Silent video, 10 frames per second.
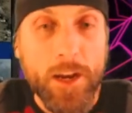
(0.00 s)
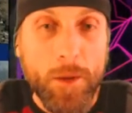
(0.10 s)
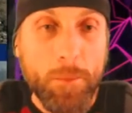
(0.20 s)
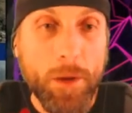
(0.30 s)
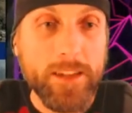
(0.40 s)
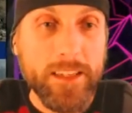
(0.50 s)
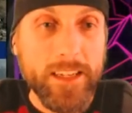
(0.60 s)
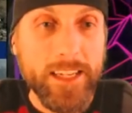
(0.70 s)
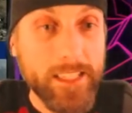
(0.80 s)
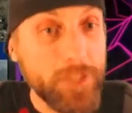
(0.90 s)
but
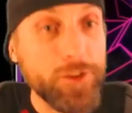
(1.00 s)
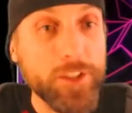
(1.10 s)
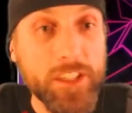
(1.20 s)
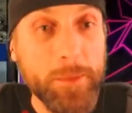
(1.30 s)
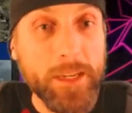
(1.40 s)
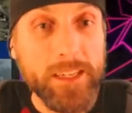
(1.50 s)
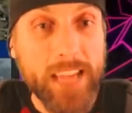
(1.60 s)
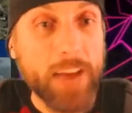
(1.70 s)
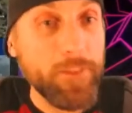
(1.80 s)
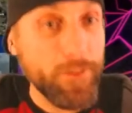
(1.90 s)
it's interesting because they
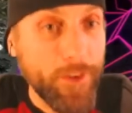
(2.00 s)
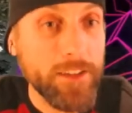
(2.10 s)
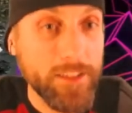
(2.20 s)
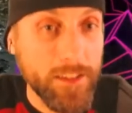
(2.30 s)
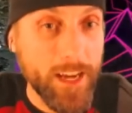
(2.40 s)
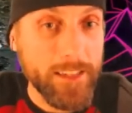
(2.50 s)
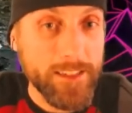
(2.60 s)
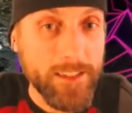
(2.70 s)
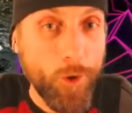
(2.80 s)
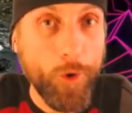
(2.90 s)
have it
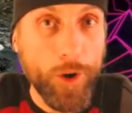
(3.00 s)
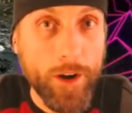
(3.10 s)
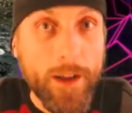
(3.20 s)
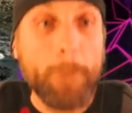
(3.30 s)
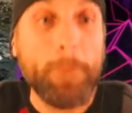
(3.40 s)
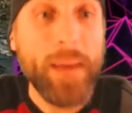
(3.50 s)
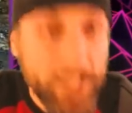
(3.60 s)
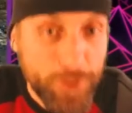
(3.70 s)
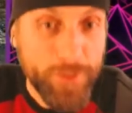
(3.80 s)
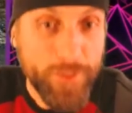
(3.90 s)
fossilized or
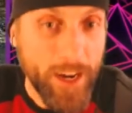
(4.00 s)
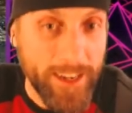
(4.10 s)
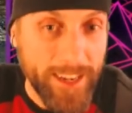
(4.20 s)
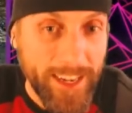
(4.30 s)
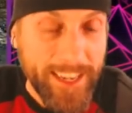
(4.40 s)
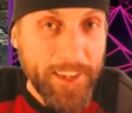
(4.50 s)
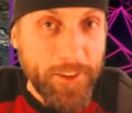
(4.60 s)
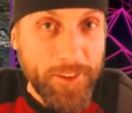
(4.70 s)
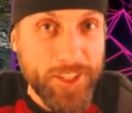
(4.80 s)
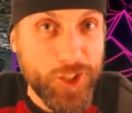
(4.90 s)
petrified.
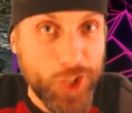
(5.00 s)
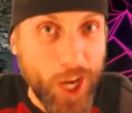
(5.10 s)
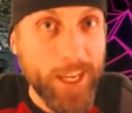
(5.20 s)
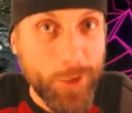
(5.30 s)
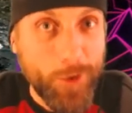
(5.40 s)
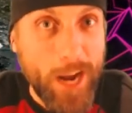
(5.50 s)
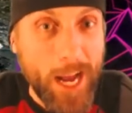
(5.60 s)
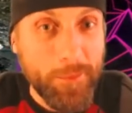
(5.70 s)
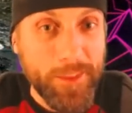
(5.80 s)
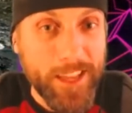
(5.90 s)
This giant
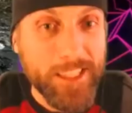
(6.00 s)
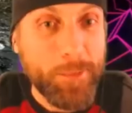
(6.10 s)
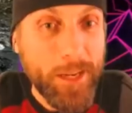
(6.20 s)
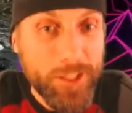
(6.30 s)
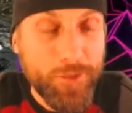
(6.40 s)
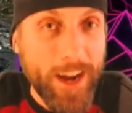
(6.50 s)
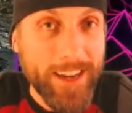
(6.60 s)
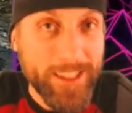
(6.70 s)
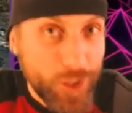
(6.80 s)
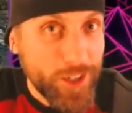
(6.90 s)
crab that is petrified
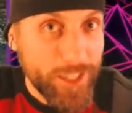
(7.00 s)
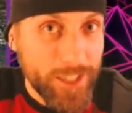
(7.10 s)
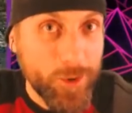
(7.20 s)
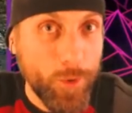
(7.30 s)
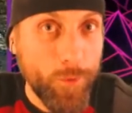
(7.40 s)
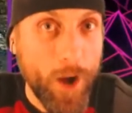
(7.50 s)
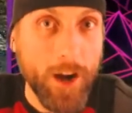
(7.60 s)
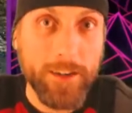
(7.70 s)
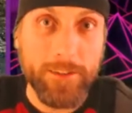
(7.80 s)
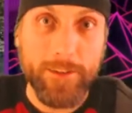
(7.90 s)
and turned into a
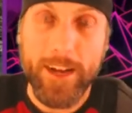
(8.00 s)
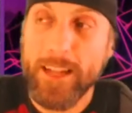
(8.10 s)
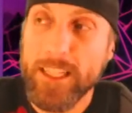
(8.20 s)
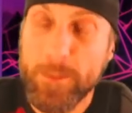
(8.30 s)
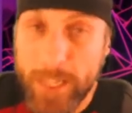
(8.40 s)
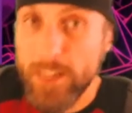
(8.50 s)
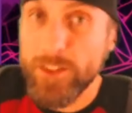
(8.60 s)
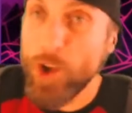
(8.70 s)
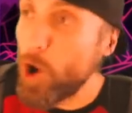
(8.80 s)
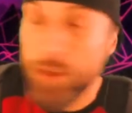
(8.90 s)
rock, right? That's because
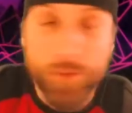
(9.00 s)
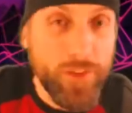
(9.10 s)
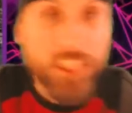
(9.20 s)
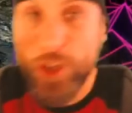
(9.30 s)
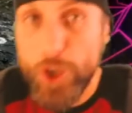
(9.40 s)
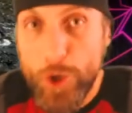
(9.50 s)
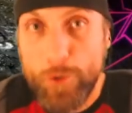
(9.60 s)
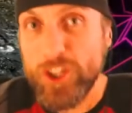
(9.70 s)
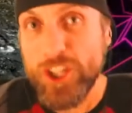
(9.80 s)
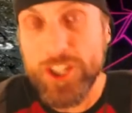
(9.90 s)
all of these
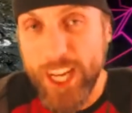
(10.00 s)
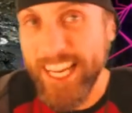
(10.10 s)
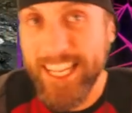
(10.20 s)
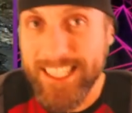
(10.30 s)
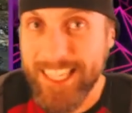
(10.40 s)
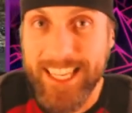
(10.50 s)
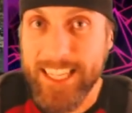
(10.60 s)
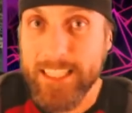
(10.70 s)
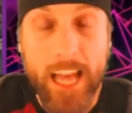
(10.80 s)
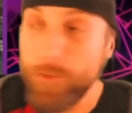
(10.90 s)
huge and gigantic
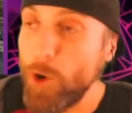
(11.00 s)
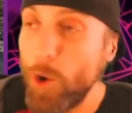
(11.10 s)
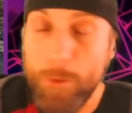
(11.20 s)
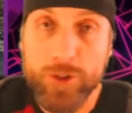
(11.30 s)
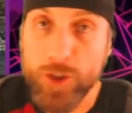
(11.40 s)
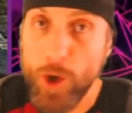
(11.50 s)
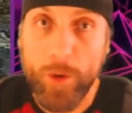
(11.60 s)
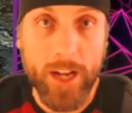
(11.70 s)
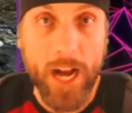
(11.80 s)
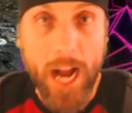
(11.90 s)
things have almost
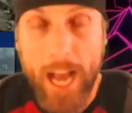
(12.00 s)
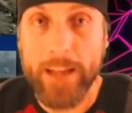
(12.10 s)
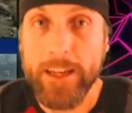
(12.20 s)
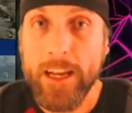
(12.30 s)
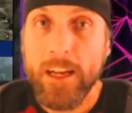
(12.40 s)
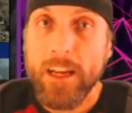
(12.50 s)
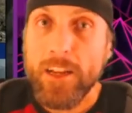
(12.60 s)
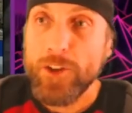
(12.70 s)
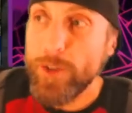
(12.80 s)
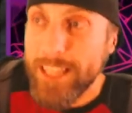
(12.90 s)
nowhere to hide
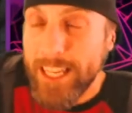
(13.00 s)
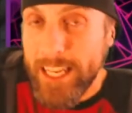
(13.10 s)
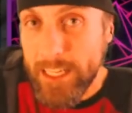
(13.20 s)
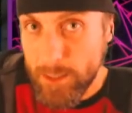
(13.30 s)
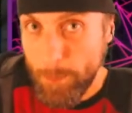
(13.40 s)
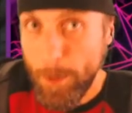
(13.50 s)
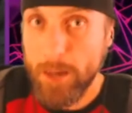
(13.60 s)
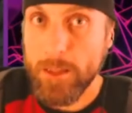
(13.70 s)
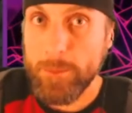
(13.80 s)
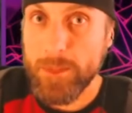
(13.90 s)
during the next
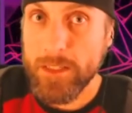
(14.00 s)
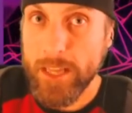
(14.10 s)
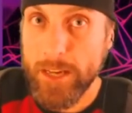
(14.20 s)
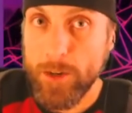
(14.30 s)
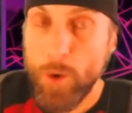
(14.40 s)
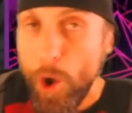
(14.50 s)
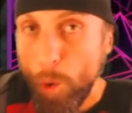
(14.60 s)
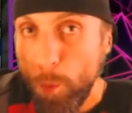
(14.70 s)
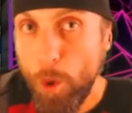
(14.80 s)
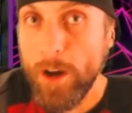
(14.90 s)
apocalyptic cycle.
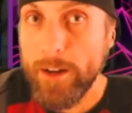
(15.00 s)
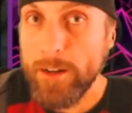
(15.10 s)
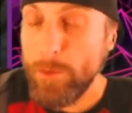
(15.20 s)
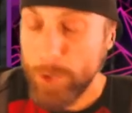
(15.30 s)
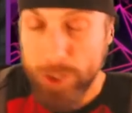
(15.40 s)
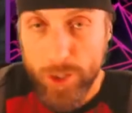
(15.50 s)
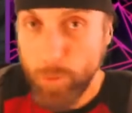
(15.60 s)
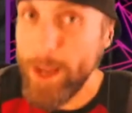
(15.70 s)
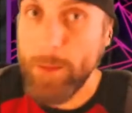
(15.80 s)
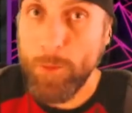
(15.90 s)
One, which is
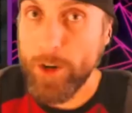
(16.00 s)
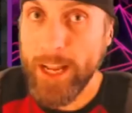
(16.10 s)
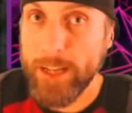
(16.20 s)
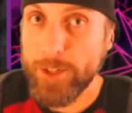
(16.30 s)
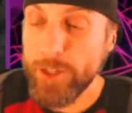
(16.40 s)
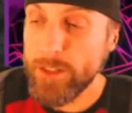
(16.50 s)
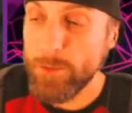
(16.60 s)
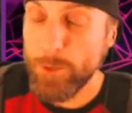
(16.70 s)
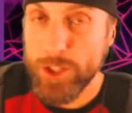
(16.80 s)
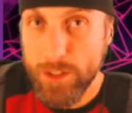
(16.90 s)
way more dangerous,
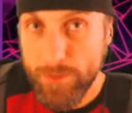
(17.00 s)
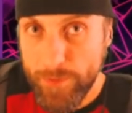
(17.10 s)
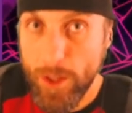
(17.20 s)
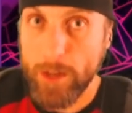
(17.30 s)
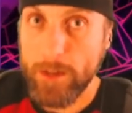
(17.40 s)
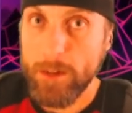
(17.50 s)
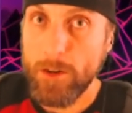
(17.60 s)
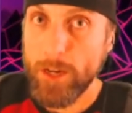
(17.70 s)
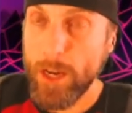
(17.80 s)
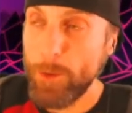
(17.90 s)
which is the flood,
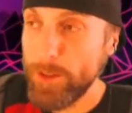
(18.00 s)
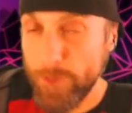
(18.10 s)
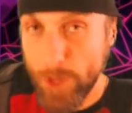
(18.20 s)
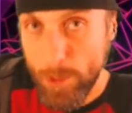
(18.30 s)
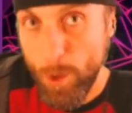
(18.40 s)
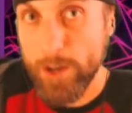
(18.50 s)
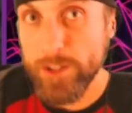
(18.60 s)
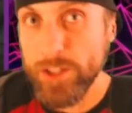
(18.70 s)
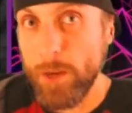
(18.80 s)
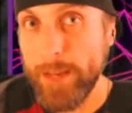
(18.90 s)
okay? When the flood waters
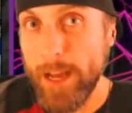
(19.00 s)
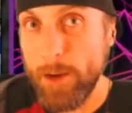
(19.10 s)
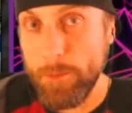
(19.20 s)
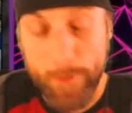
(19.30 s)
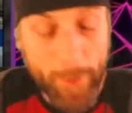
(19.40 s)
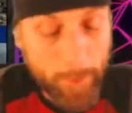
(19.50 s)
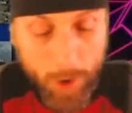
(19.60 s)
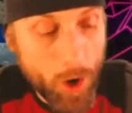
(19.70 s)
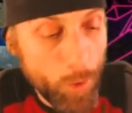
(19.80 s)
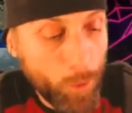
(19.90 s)
come down, remember,
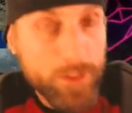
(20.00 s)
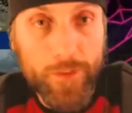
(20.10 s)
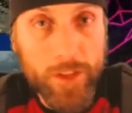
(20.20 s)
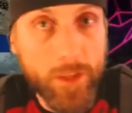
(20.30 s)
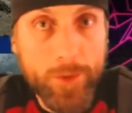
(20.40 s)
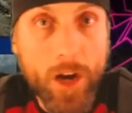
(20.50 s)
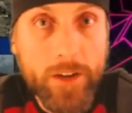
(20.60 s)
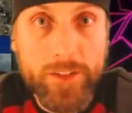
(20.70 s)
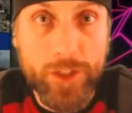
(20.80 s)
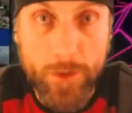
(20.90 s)
our world's filling with
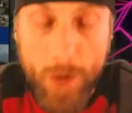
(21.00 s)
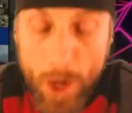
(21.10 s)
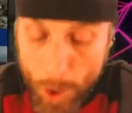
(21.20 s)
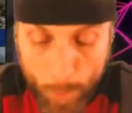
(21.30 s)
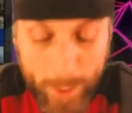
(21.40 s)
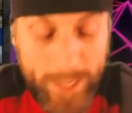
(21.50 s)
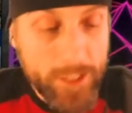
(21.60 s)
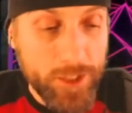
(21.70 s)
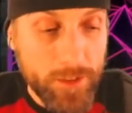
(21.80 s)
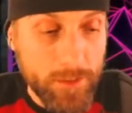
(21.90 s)
oxygen,
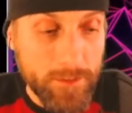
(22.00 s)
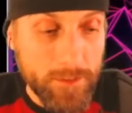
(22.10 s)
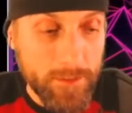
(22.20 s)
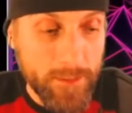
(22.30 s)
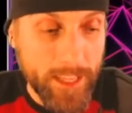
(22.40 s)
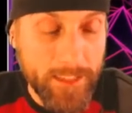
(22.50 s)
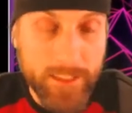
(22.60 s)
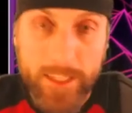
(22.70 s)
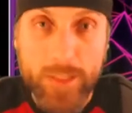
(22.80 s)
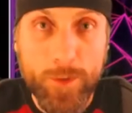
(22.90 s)
which the
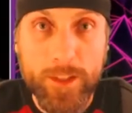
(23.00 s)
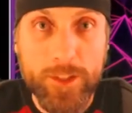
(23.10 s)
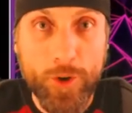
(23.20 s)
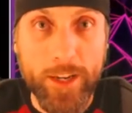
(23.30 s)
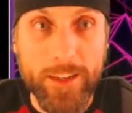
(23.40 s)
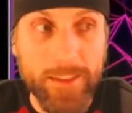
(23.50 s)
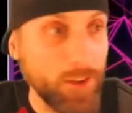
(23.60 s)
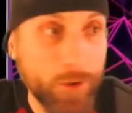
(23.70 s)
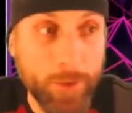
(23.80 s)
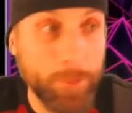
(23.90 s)
insects will enjoy.
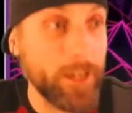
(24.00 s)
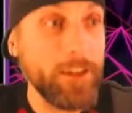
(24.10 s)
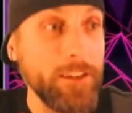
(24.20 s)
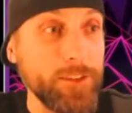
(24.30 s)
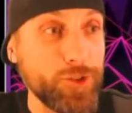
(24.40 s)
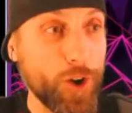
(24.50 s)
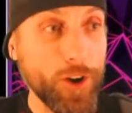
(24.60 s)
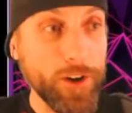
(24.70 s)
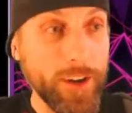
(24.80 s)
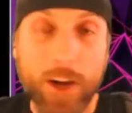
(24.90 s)
They'll get bigger,
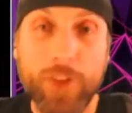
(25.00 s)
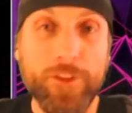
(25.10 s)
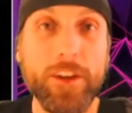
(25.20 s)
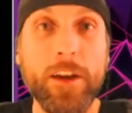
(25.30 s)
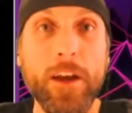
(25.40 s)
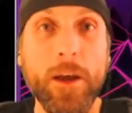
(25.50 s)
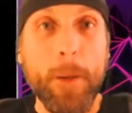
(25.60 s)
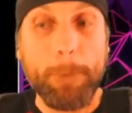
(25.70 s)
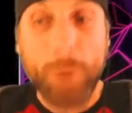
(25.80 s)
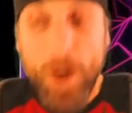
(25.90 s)
stronger, healthier,
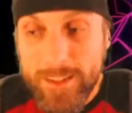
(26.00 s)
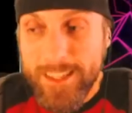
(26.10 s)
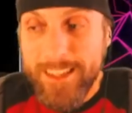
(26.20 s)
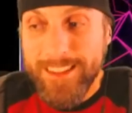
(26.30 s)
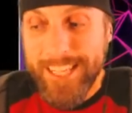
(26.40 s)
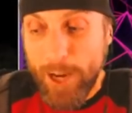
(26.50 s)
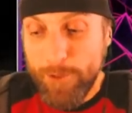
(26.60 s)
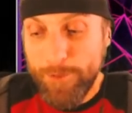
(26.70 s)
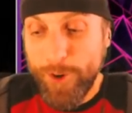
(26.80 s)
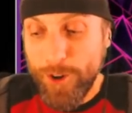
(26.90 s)
but the
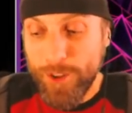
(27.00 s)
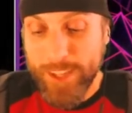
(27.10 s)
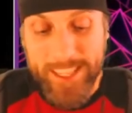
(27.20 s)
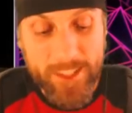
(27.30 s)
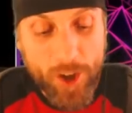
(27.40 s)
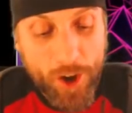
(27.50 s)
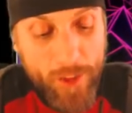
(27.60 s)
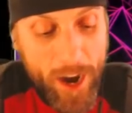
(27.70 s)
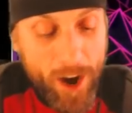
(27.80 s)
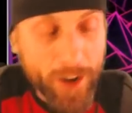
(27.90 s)
downfall is all
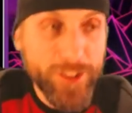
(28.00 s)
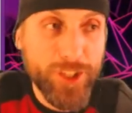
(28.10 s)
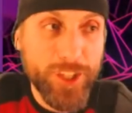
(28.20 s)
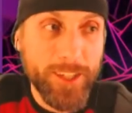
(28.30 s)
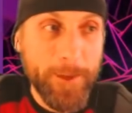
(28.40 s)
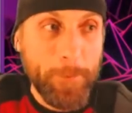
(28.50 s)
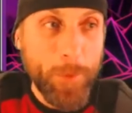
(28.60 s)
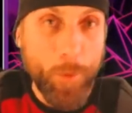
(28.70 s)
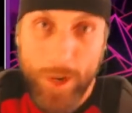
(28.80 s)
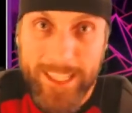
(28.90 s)
that oxygen
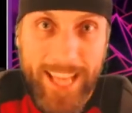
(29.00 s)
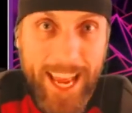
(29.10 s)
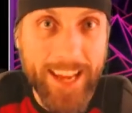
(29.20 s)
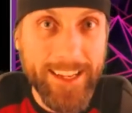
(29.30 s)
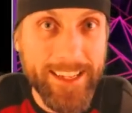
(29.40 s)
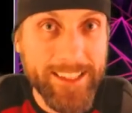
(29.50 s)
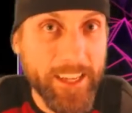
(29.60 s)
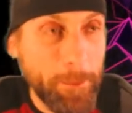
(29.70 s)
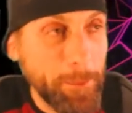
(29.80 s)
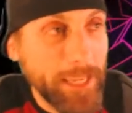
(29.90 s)
one day is going
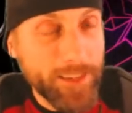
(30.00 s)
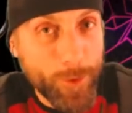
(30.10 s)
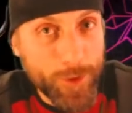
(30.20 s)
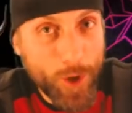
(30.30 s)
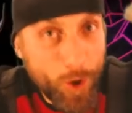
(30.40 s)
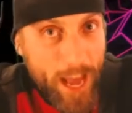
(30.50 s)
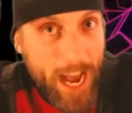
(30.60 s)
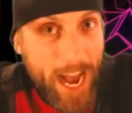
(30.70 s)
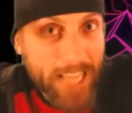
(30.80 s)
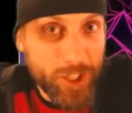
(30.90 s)
to meet with all that
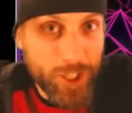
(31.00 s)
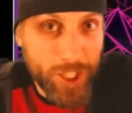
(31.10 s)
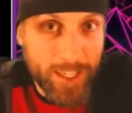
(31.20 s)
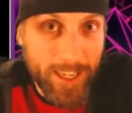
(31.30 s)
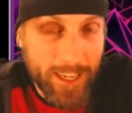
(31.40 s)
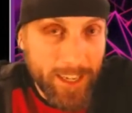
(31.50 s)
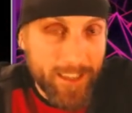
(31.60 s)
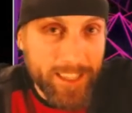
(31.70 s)
hydrogen that's